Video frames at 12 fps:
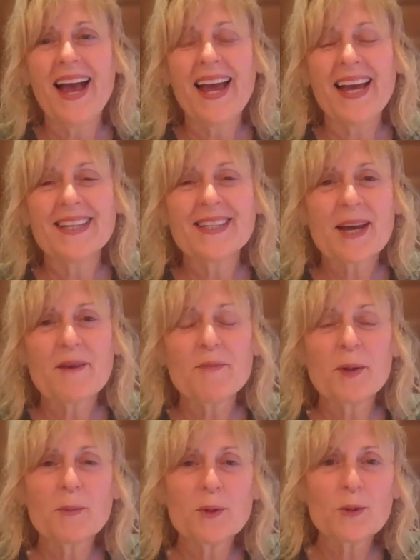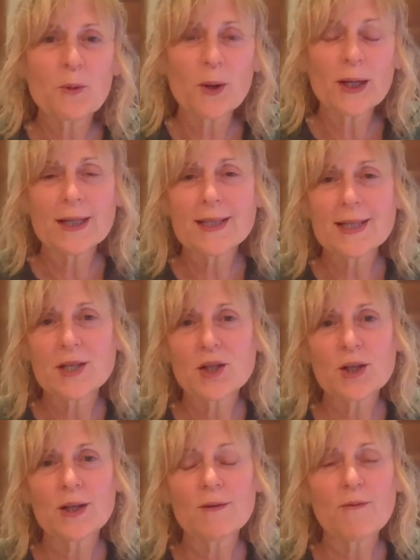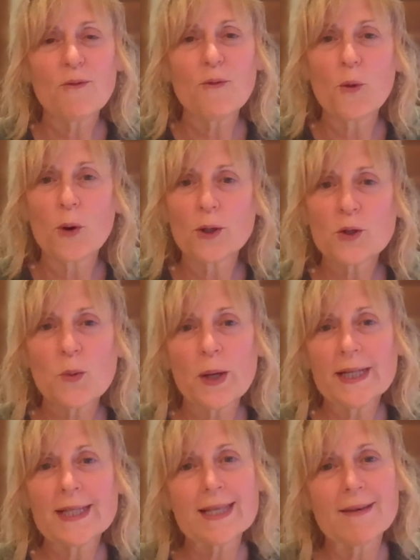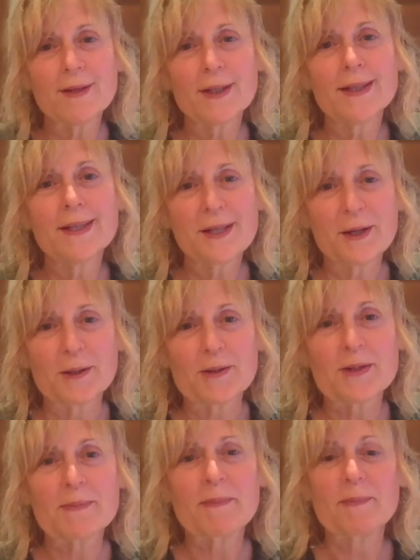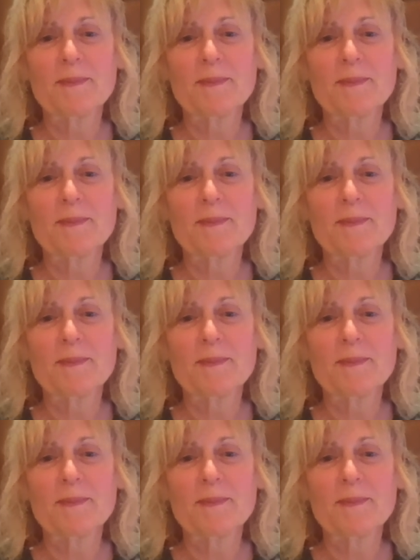And I've been with the organization for 27 years.